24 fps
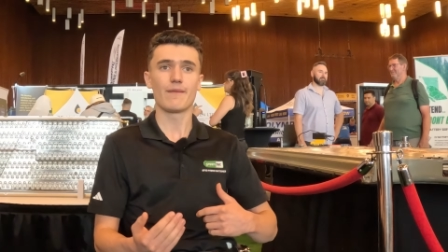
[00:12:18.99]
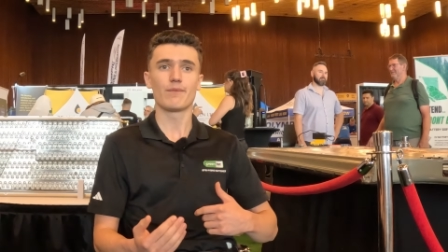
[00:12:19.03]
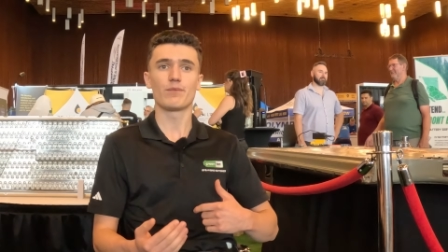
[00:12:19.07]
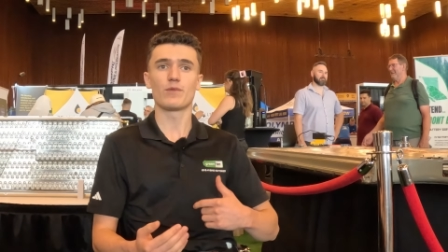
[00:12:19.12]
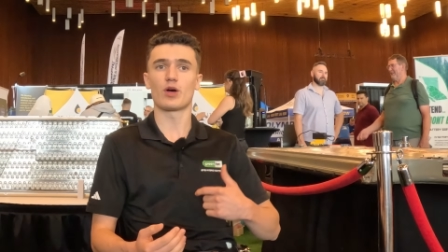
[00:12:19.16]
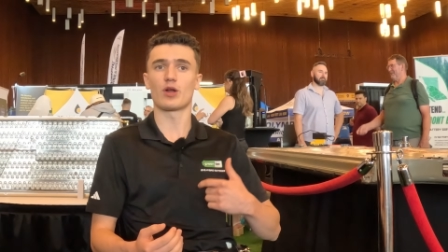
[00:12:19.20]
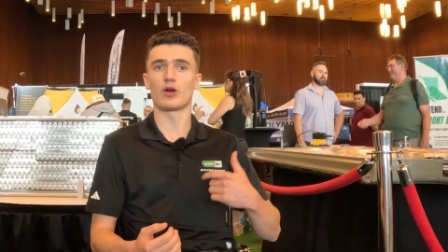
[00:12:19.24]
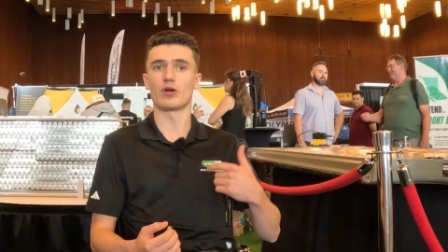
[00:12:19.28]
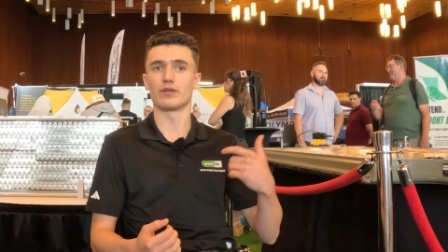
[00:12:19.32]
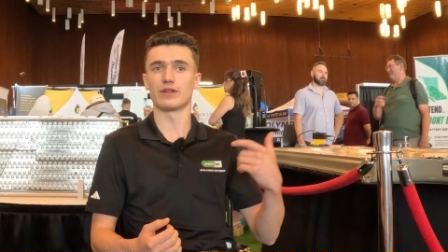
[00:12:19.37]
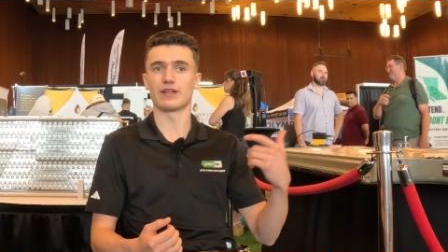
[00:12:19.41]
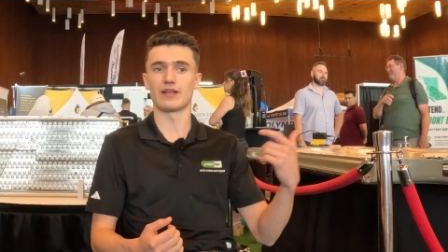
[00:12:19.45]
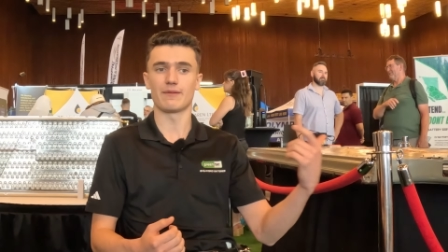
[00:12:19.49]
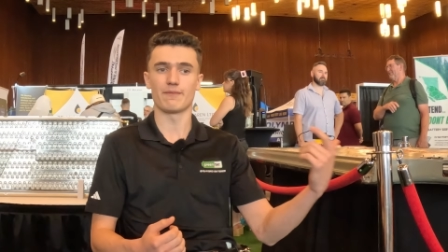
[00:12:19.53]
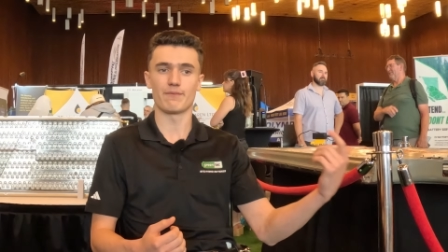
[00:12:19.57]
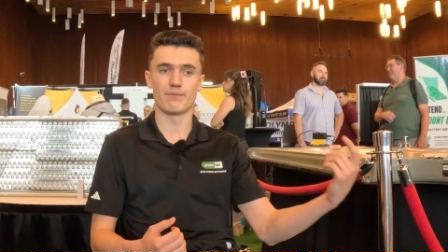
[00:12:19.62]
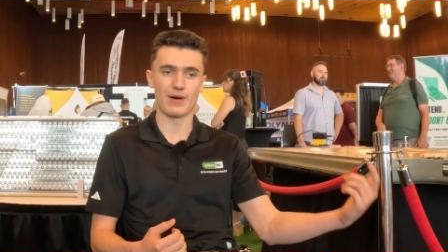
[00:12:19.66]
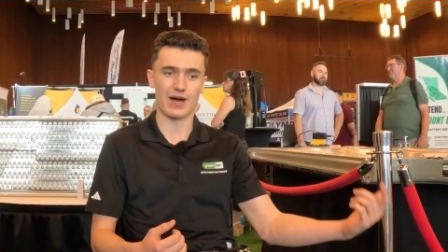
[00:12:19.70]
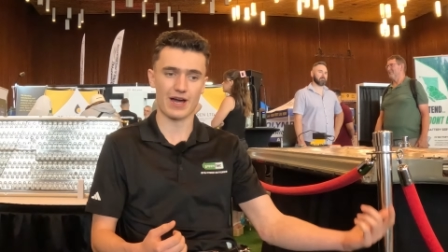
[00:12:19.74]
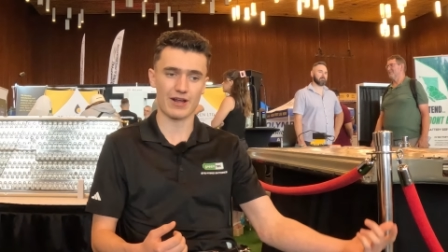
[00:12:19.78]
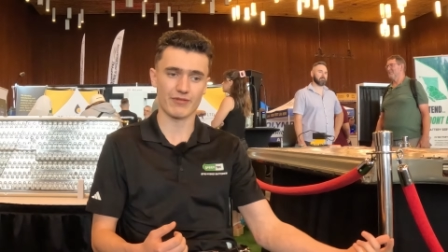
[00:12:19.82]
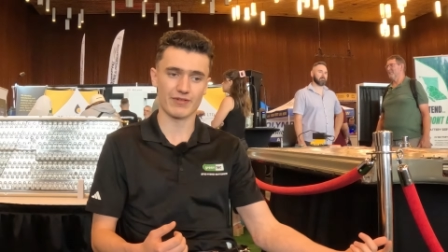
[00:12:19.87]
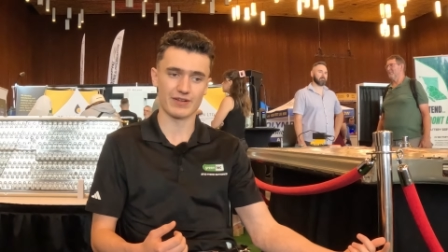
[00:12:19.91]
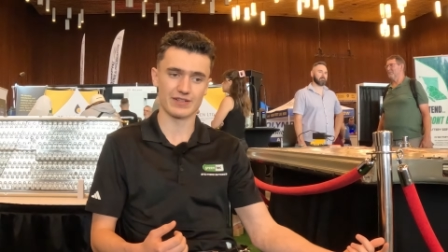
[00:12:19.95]
Not only
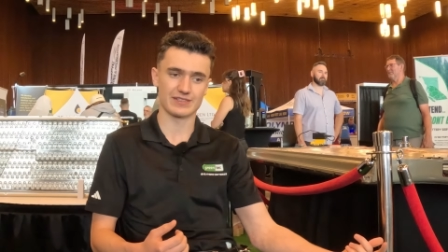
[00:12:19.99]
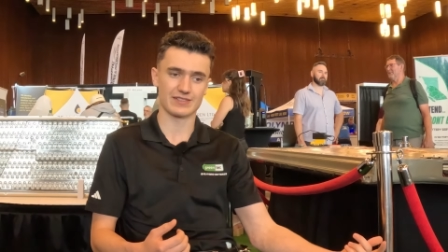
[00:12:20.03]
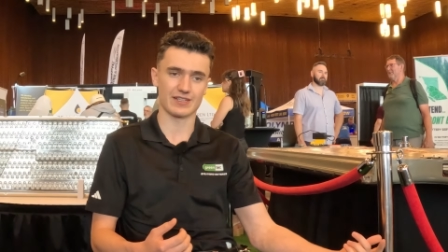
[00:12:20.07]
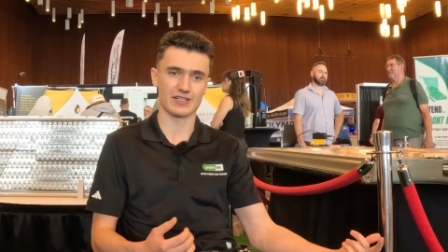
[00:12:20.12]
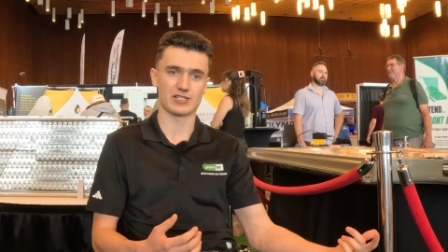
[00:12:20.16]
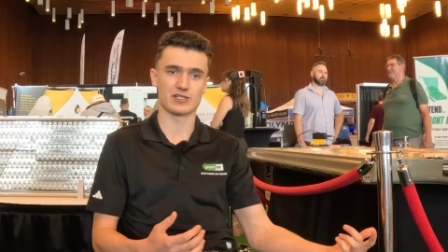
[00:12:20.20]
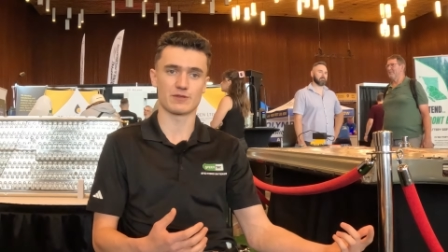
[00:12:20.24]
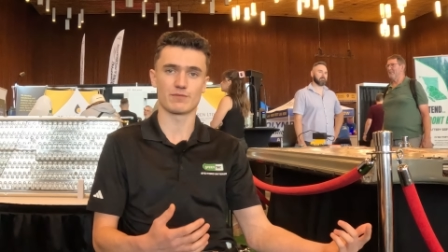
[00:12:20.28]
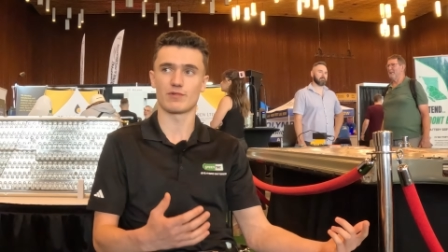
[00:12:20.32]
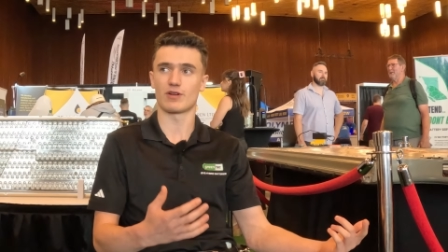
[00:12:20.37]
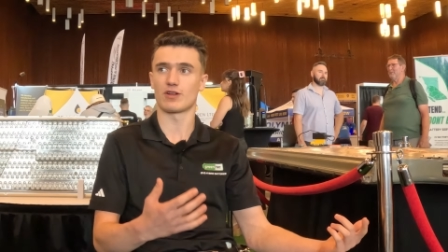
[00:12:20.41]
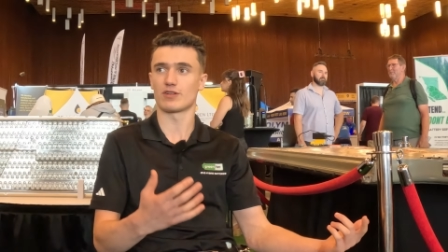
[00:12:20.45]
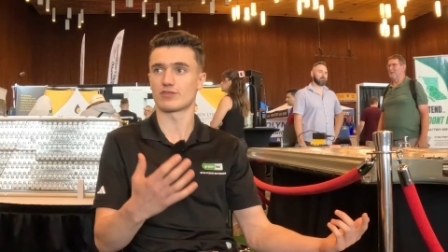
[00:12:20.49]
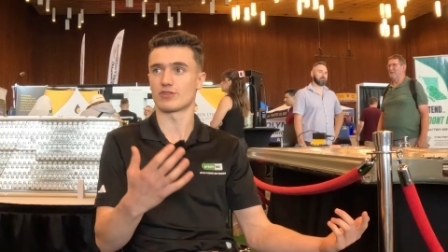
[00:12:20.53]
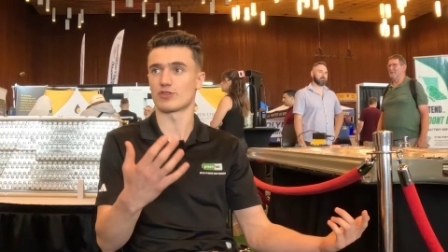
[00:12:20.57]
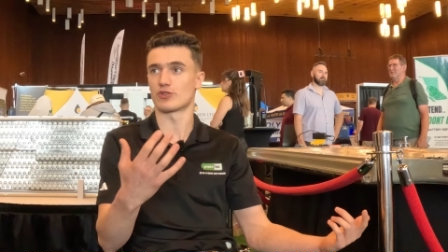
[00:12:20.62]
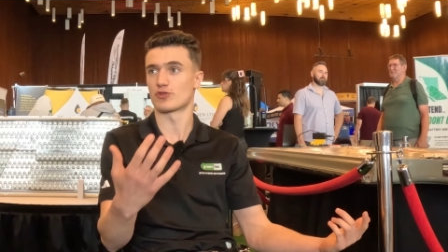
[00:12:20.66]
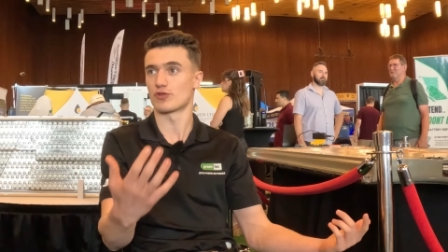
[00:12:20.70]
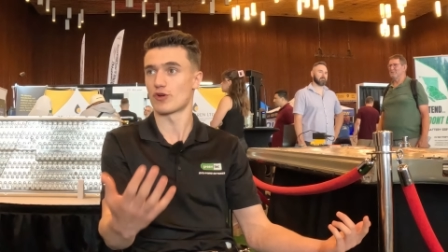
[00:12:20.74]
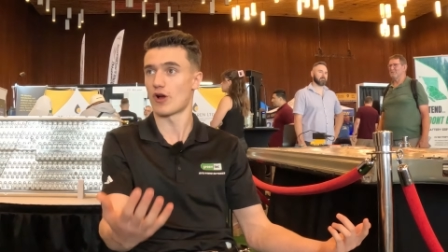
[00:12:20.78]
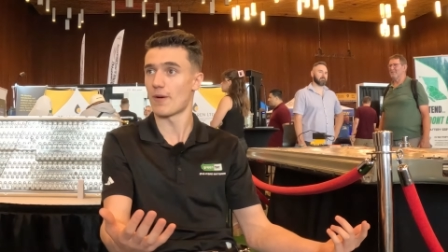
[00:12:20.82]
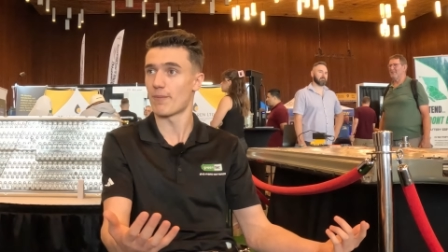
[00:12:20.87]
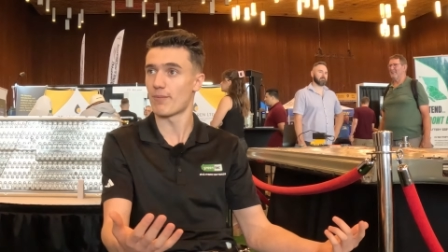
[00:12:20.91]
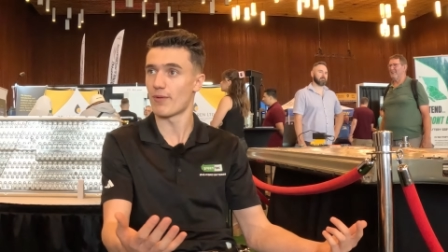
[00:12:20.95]
battery installation, but also
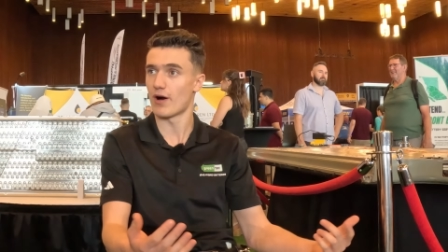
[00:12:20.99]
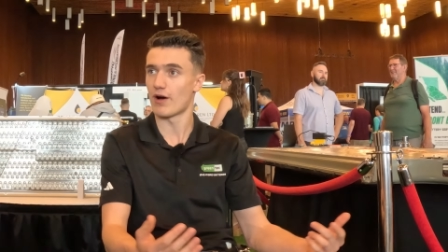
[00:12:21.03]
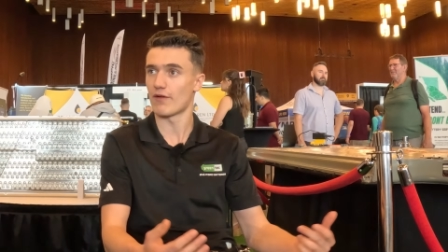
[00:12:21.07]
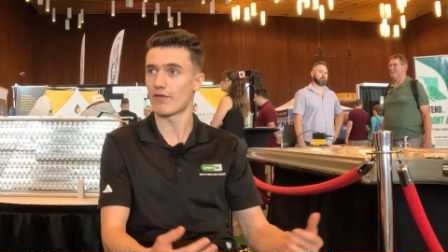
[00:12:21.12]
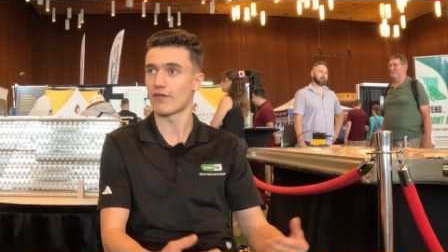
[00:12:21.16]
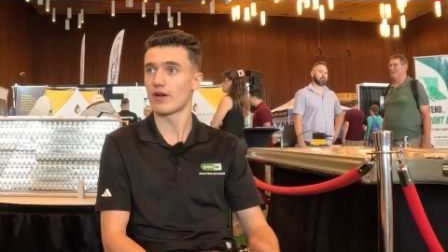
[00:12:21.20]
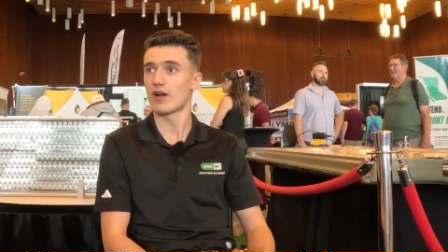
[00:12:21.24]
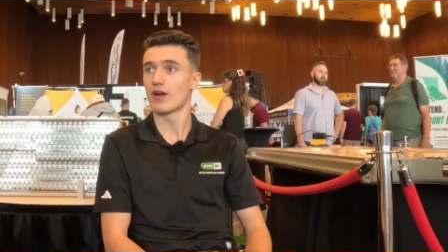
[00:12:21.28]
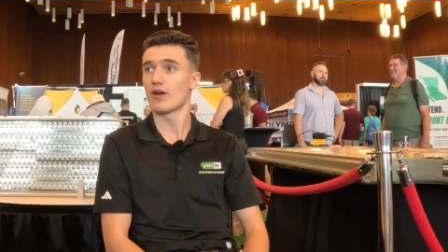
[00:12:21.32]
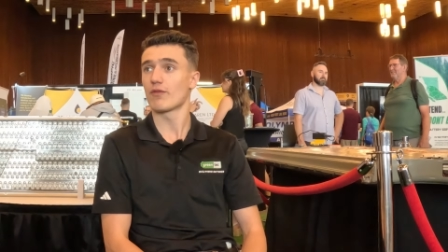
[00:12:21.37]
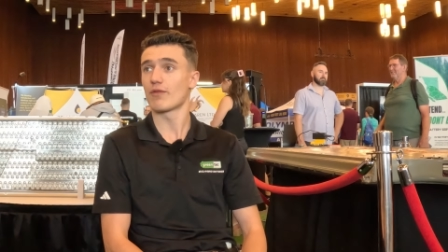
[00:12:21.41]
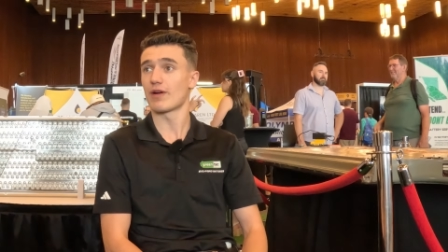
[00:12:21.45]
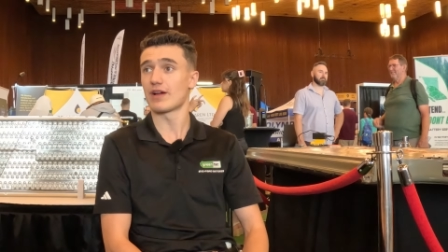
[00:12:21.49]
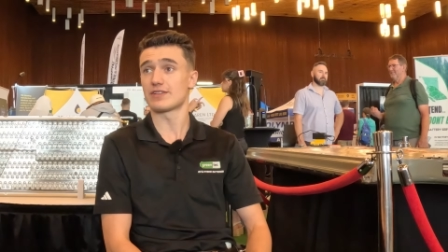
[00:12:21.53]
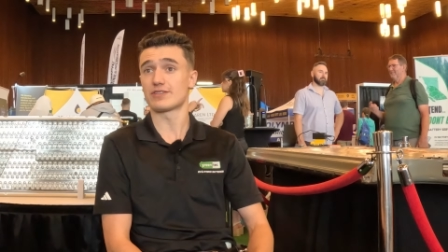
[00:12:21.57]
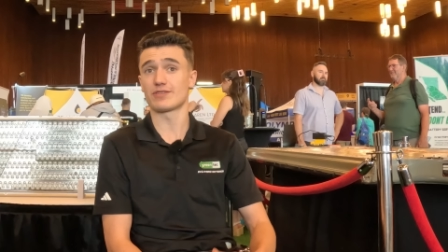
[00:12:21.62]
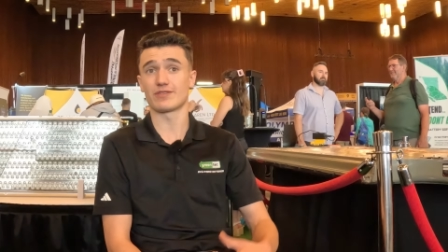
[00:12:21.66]
drop off, right?